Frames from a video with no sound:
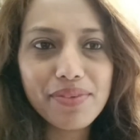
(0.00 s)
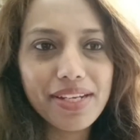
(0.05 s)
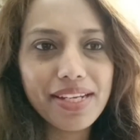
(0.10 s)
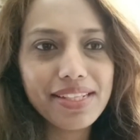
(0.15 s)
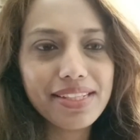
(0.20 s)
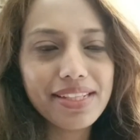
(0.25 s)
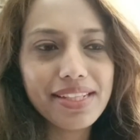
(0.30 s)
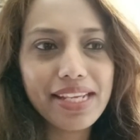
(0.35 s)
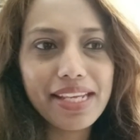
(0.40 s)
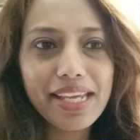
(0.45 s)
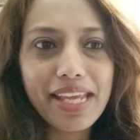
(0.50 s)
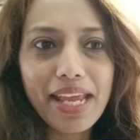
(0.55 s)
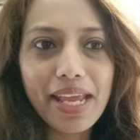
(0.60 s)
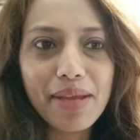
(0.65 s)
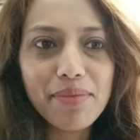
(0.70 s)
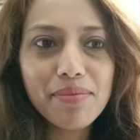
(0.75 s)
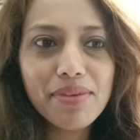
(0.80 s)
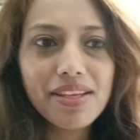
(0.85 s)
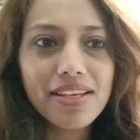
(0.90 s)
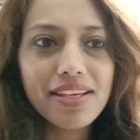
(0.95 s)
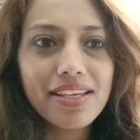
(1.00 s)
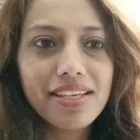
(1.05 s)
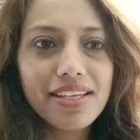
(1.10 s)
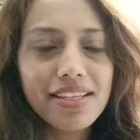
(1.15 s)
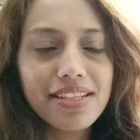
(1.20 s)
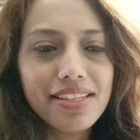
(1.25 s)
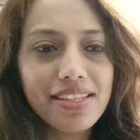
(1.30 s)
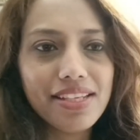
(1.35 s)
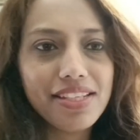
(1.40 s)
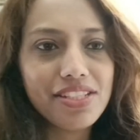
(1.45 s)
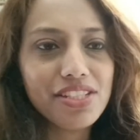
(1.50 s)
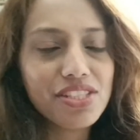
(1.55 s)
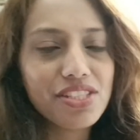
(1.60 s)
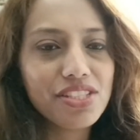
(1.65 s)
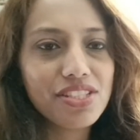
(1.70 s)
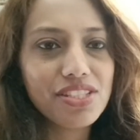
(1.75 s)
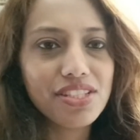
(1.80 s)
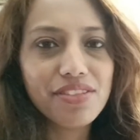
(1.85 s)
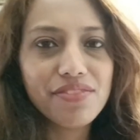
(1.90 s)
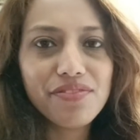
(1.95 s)
them. But when I, they came, they
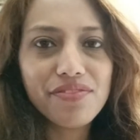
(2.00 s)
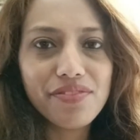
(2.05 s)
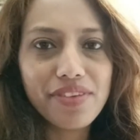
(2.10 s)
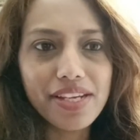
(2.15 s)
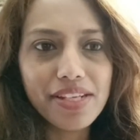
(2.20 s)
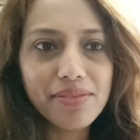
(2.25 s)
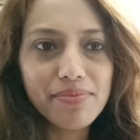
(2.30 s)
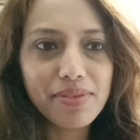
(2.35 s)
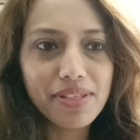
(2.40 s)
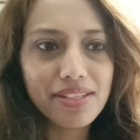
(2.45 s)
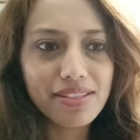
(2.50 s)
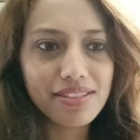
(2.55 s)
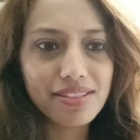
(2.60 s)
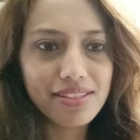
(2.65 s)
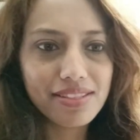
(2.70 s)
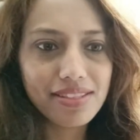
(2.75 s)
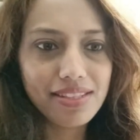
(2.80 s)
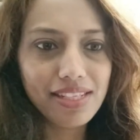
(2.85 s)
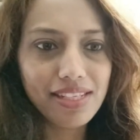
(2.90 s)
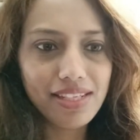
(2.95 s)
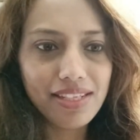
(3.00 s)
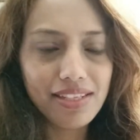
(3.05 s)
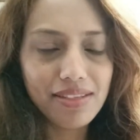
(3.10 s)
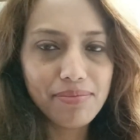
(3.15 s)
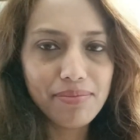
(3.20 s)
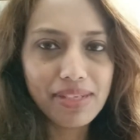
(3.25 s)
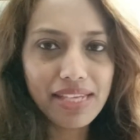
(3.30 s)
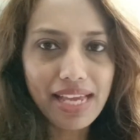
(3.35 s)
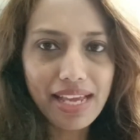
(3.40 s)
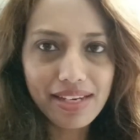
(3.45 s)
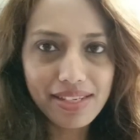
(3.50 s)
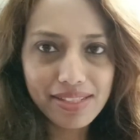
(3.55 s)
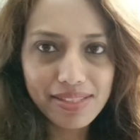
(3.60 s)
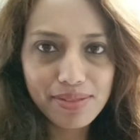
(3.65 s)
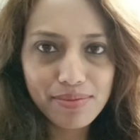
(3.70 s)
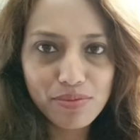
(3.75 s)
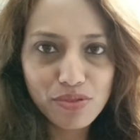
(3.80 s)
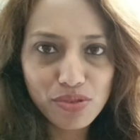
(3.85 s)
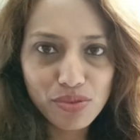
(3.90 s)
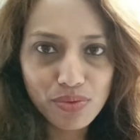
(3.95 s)
just didn't fit because the
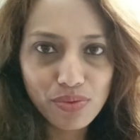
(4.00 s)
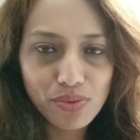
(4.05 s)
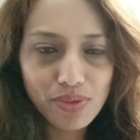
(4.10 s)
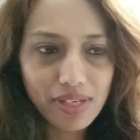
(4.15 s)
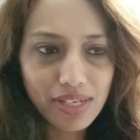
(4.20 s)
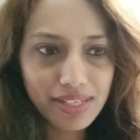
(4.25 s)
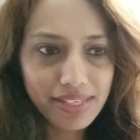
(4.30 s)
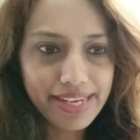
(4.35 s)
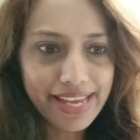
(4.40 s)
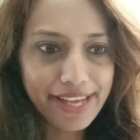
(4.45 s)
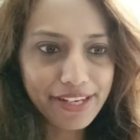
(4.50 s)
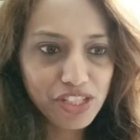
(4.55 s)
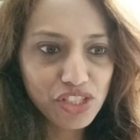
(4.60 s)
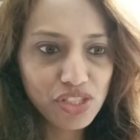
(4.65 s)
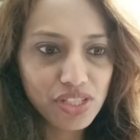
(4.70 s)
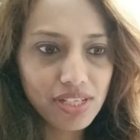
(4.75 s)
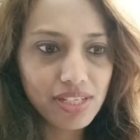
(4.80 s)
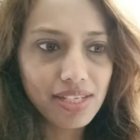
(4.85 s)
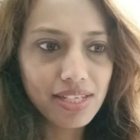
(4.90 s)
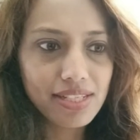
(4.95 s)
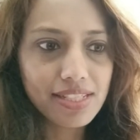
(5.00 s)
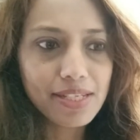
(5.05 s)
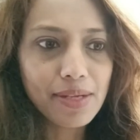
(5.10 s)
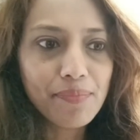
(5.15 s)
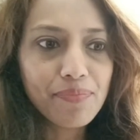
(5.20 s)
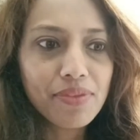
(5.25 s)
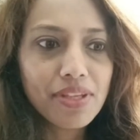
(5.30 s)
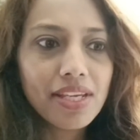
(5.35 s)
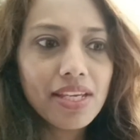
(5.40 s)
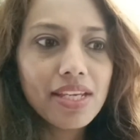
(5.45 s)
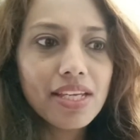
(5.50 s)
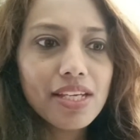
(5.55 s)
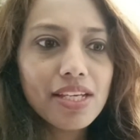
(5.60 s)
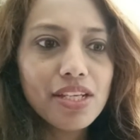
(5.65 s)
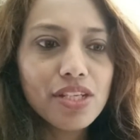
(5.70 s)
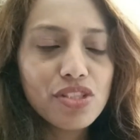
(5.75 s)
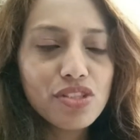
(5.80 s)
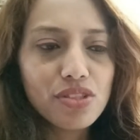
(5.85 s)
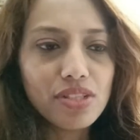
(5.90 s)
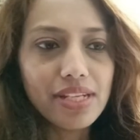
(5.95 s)
mechanism to attach it
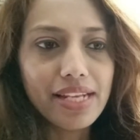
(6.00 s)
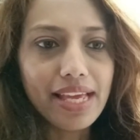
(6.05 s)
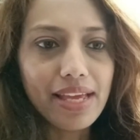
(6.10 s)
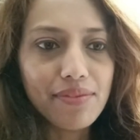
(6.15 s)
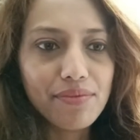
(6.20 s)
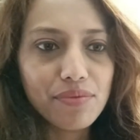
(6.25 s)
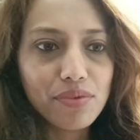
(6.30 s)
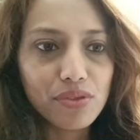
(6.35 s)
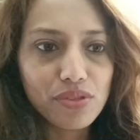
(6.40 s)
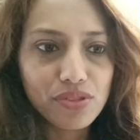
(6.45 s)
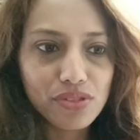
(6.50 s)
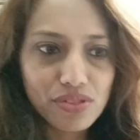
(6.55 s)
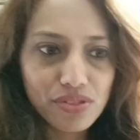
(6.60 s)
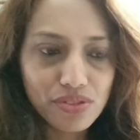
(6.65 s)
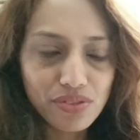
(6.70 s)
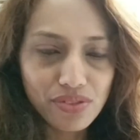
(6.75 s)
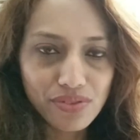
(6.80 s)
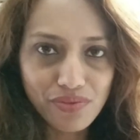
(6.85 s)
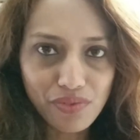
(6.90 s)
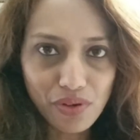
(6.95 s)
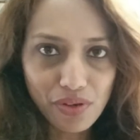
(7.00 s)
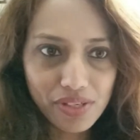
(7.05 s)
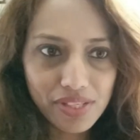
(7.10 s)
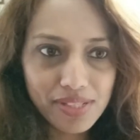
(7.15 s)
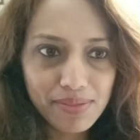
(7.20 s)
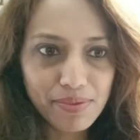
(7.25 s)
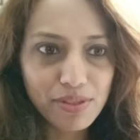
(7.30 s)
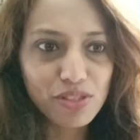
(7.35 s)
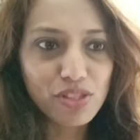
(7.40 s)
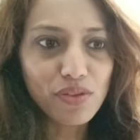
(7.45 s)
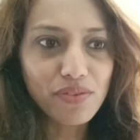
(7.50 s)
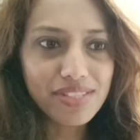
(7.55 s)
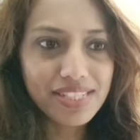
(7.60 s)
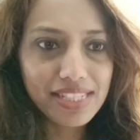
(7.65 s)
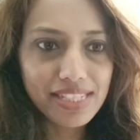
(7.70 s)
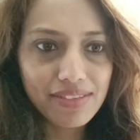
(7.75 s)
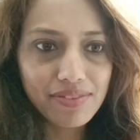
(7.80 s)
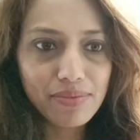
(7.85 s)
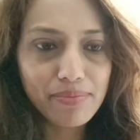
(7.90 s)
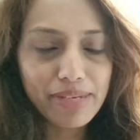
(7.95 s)
to the lamp was reversed because
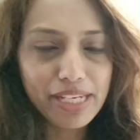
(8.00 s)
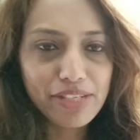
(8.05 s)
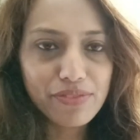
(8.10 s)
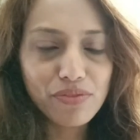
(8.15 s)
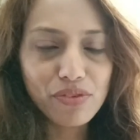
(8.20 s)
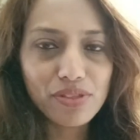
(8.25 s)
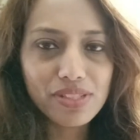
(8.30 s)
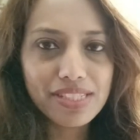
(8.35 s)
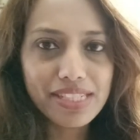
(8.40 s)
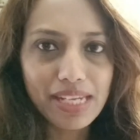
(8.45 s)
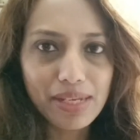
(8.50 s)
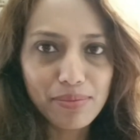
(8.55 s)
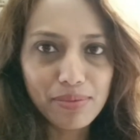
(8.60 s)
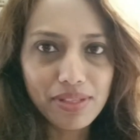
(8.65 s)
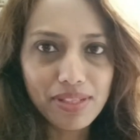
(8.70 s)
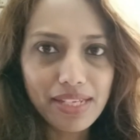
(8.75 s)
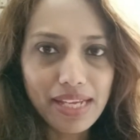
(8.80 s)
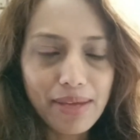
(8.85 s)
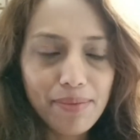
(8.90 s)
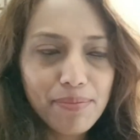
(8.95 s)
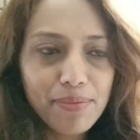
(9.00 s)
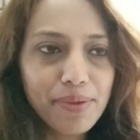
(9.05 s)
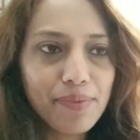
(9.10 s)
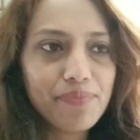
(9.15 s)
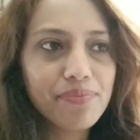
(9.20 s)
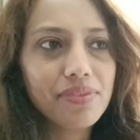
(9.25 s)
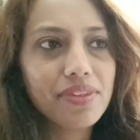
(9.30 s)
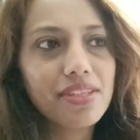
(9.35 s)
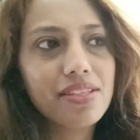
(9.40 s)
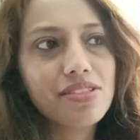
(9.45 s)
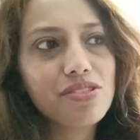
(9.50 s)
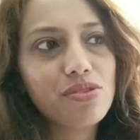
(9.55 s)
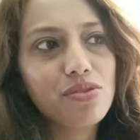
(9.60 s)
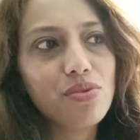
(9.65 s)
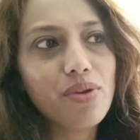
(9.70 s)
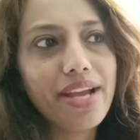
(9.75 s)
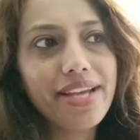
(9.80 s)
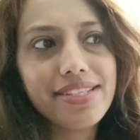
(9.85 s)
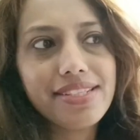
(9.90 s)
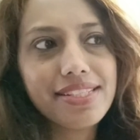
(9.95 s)
obviously they were meant for table lamp.
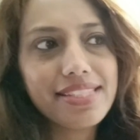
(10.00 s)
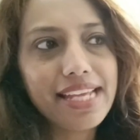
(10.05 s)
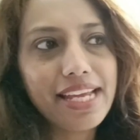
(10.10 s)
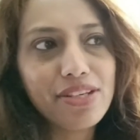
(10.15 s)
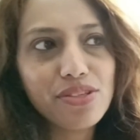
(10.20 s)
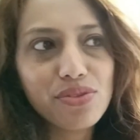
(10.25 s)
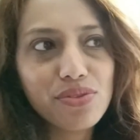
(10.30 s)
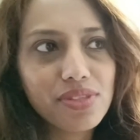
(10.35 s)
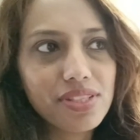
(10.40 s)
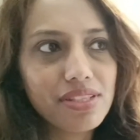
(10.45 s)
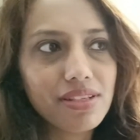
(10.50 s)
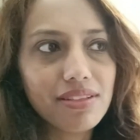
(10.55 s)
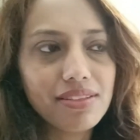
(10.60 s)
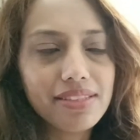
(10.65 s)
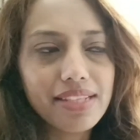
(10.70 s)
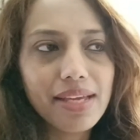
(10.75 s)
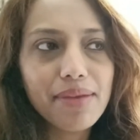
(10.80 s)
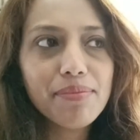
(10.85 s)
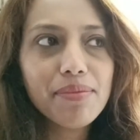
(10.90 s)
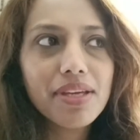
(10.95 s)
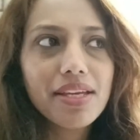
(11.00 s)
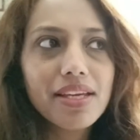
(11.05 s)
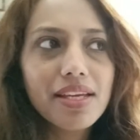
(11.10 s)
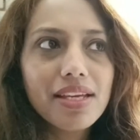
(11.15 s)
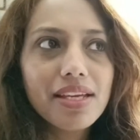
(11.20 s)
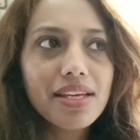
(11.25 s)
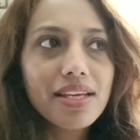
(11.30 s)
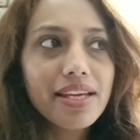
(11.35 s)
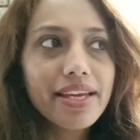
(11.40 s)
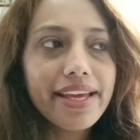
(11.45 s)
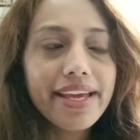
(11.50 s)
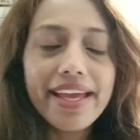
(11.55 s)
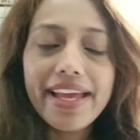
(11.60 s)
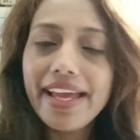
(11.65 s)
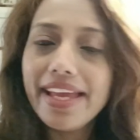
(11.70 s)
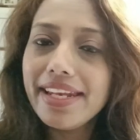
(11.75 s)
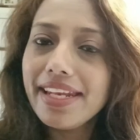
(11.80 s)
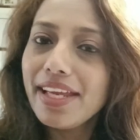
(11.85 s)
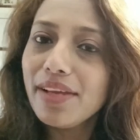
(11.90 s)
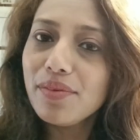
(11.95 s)
So I just had to return them,
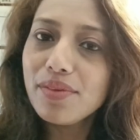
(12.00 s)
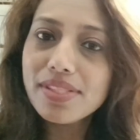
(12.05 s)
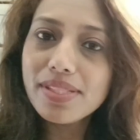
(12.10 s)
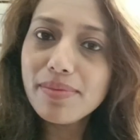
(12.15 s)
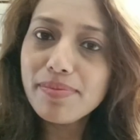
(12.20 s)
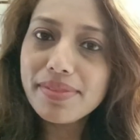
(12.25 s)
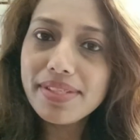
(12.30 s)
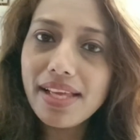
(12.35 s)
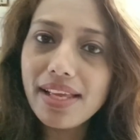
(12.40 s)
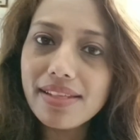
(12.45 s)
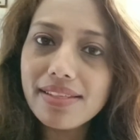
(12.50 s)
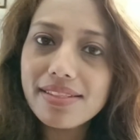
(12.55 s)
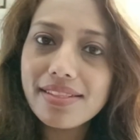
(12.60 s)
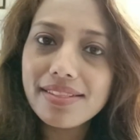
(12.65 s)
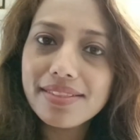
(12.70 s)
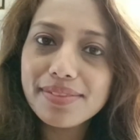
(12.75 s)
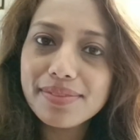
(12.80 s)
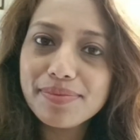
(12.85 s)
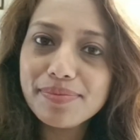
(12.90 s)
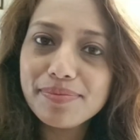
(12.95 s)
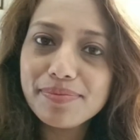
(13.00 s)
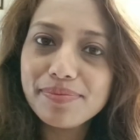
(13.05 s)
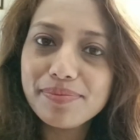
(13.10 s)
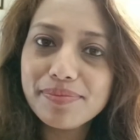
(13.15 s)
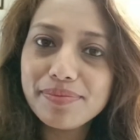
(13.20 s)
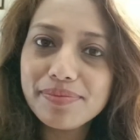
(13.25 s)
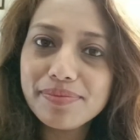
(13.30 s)
and I was upset